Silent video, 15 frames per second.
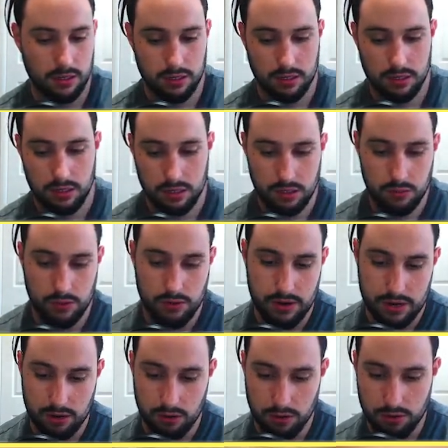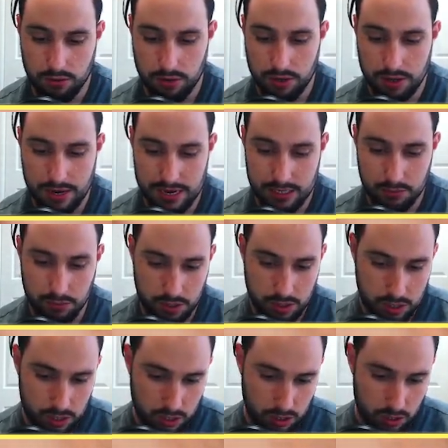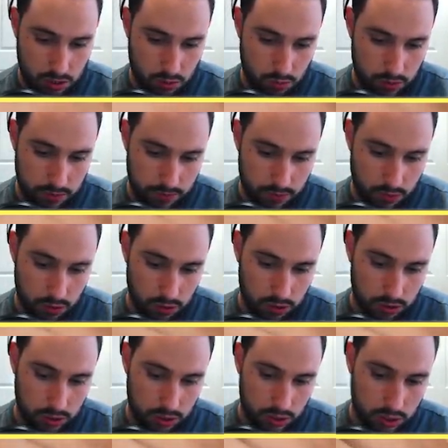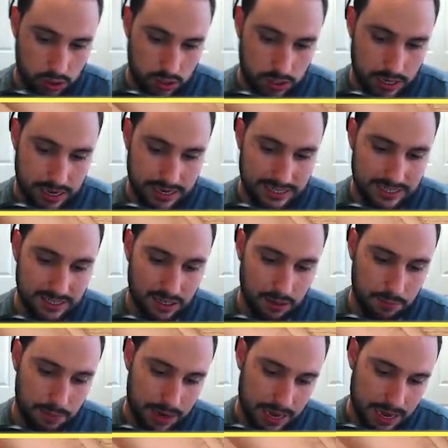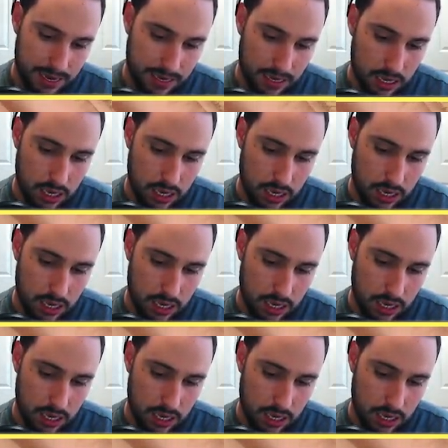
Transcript: So we crack on through to the next one. We have got a dud pack.